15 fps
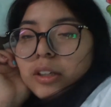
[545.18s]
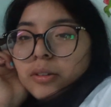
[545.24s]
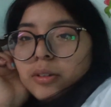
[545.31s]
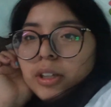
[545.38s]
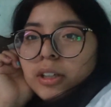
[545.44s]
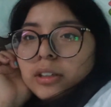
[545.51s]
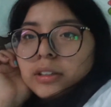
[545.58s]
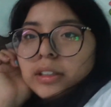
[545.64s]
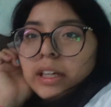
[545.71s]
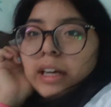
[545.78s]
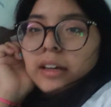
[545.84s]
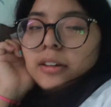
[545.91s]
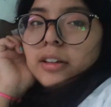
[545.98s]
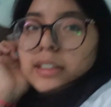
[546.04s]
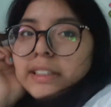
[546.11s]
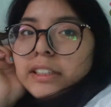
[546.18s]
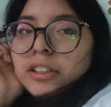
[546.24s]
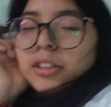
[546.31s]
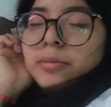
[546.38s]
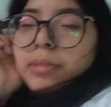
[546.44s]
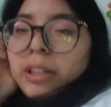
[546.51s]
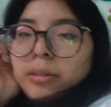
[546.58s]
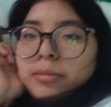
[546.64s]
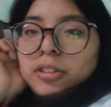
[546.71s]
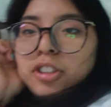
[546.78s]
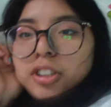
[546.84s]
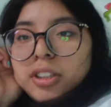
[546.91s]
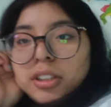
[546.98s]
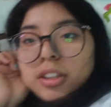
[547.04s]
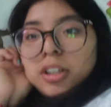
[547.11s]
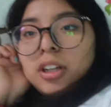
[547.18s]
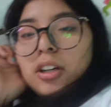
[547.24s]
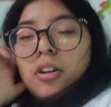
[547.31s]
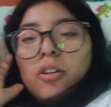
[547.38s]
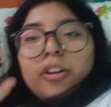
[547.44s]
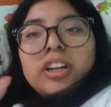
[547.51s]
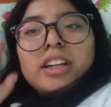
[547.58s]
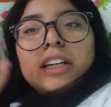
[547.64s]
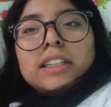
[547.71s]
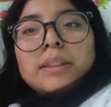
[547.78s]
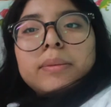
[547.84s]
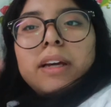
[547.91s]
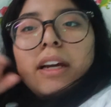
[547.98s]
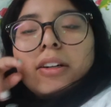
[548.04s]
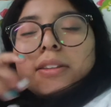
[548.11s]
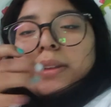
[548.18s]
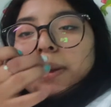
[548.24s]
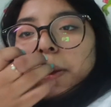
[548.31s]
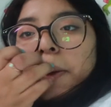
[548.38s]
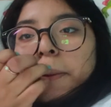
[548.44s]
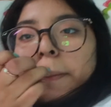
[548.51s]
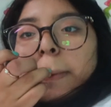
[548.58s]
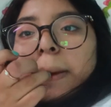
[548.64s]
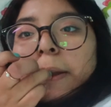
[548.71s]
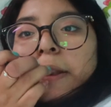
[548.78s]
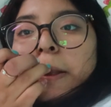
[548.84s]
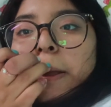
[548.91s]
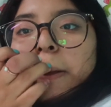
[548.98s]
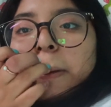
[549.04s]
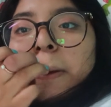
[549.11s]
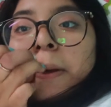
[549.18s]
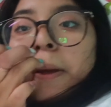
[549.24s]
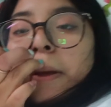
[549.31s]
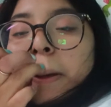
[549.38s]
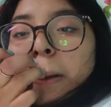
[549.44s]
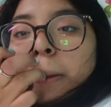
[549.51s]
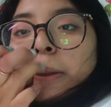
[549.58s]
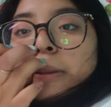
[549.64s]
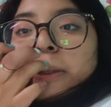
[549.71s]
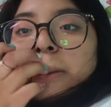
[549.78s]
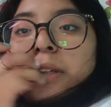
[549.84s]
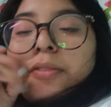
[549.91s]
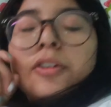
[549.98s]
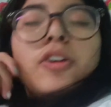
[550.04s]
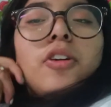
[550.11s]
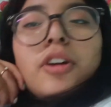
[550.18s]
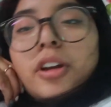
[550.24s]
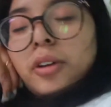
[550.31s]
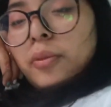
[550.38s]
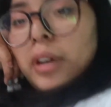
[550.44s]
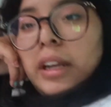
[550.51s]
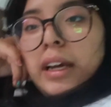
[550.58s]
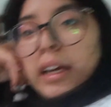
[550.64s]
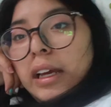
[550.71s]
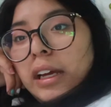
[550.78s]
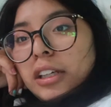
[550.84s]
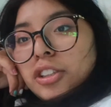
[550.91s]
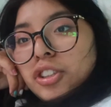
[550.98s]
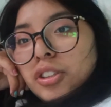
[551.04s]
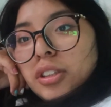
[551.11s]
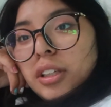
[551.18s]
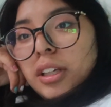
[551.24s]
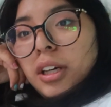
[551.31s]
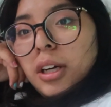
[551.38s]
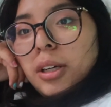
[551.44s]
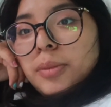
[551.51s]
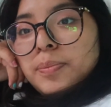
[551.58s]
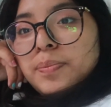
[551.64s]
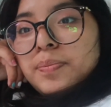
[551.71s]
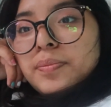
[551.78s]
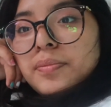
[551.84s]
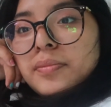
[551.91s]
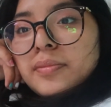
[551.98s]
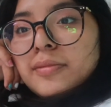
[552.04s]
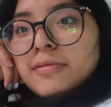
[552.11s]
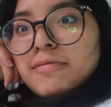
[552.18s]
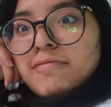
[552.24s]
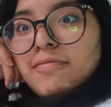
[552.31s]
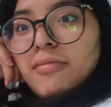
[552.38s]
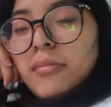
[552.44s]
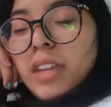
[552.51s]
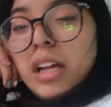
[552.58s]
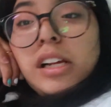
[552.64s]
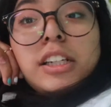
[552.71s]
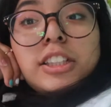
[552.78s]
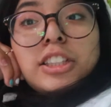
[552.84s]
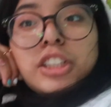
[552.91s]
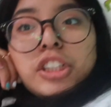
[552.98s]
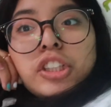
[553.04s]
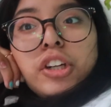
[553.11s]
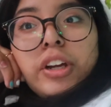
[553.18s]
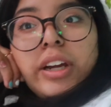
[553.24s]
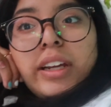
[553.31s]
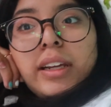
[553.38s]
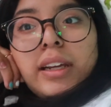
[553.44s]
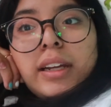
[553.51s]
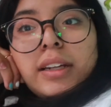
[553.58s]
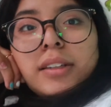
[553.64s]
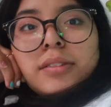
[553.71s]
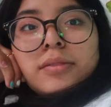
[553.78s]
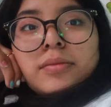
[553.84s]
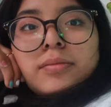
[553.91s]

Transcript: Oh, yeah. I'll see you in a bit. I'm just going to organize my house a little bit and then I'll start recording when I actually um start editing